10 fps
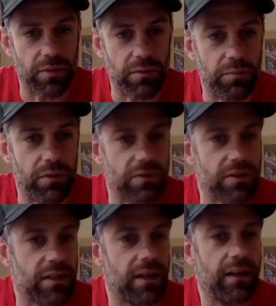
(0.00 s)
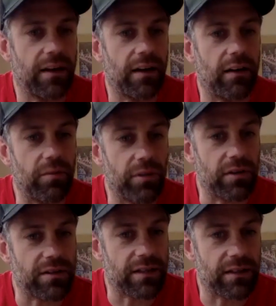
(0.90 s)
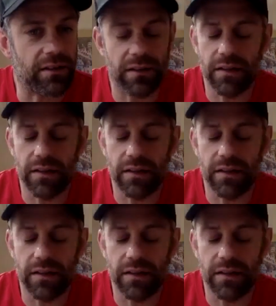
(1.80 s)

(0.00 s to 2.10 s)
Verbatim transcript: and boost our immunity,